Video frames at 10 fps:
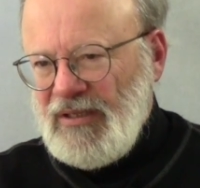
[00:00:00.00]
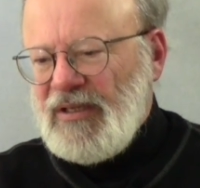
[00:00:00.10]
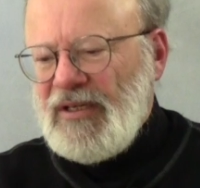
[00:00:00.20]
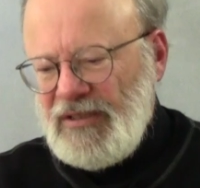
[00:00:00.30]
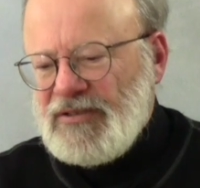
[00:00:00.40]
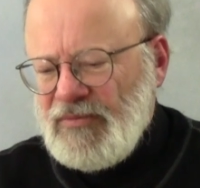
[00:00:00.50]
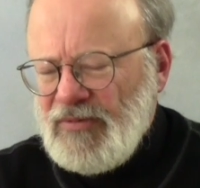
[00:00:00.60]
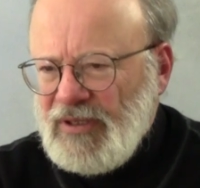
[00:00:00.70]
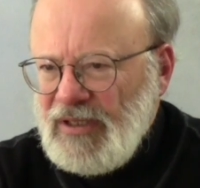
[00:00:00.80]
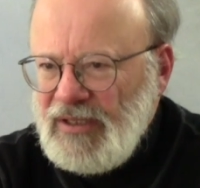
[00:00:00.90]
And I did
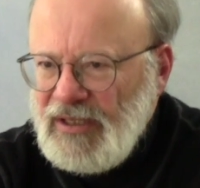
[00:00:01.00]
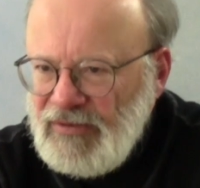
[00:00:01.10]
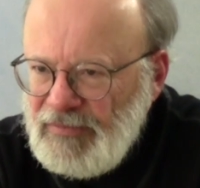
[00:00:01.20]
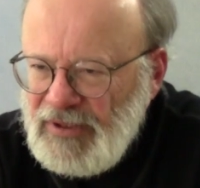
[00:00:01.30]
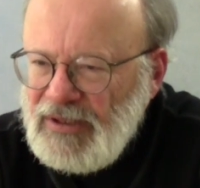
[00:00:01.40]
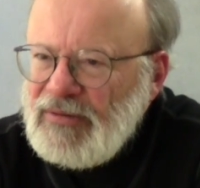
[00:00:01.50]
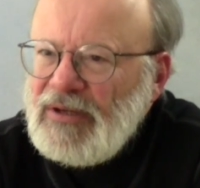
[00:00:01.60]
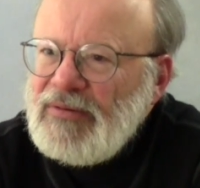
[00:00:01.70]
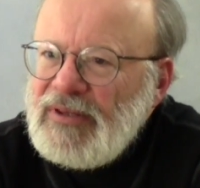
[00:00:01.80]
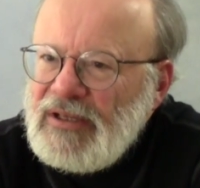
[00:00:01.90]
some work on that. We played
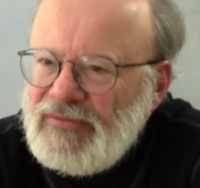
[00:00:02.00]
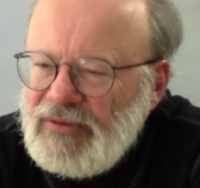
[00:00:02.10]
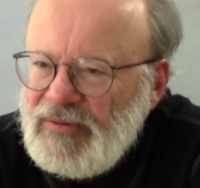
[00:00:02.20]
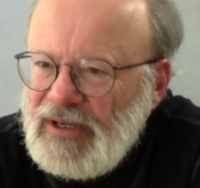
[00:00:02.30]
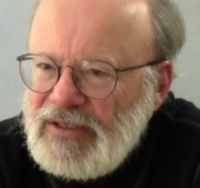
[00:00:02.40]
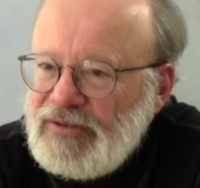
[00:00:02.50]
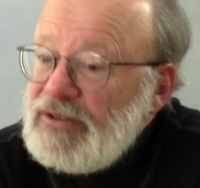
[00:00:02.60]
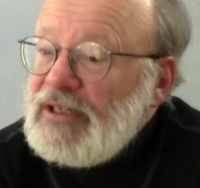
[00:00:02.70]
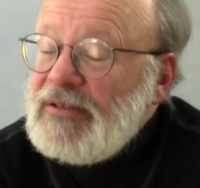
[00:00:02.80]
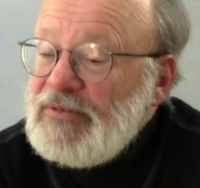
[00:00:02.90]
around with that for a while. It
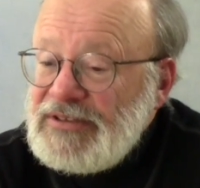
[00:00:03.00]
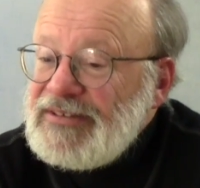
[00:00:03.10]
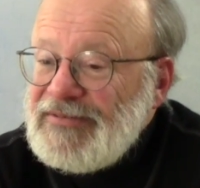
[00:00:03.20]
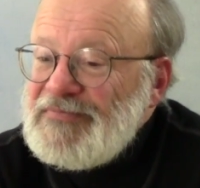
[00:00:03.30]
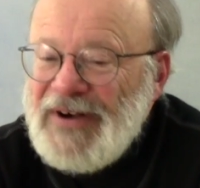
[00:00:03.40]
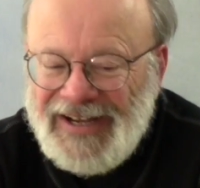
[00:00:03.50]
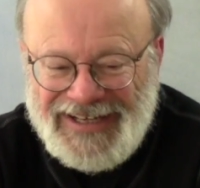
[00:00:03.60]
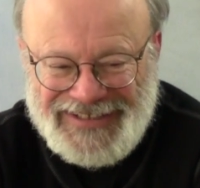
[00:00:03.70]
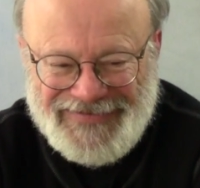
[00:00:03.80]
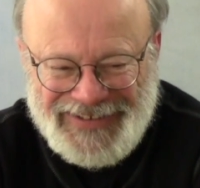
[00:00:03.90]
turned out it was
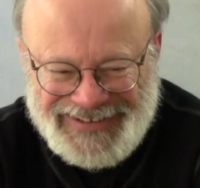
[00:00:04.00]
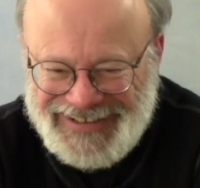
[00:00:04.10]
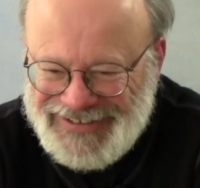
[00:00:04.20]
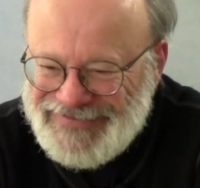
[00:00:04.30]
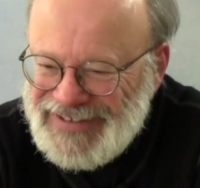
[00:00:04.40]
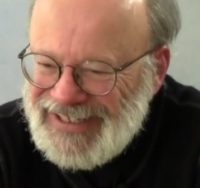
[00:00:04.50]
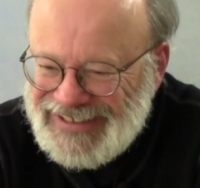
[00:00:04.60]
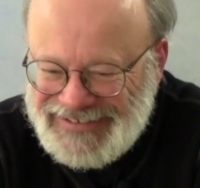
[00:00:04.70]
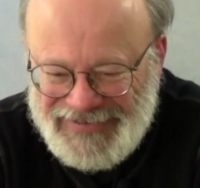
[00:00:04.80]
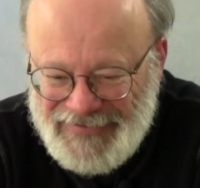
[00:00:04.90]
impossible to do
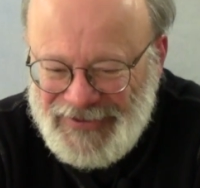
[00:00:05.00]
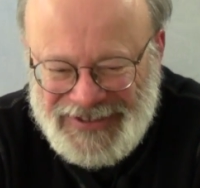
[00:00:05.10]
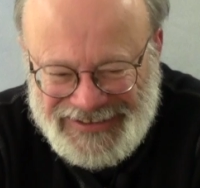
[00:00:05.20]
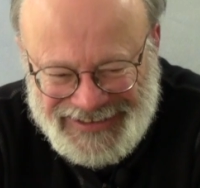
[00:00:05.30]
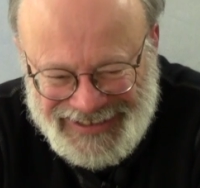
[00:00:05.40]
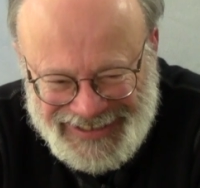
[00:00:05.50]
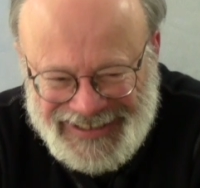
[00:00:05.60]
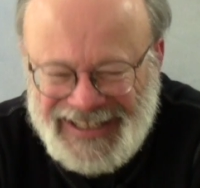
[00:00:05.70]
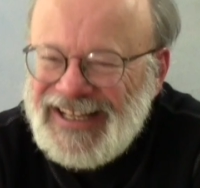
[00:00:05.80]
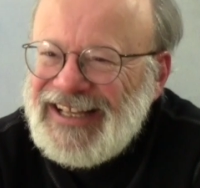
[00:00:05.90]
because of abortion again.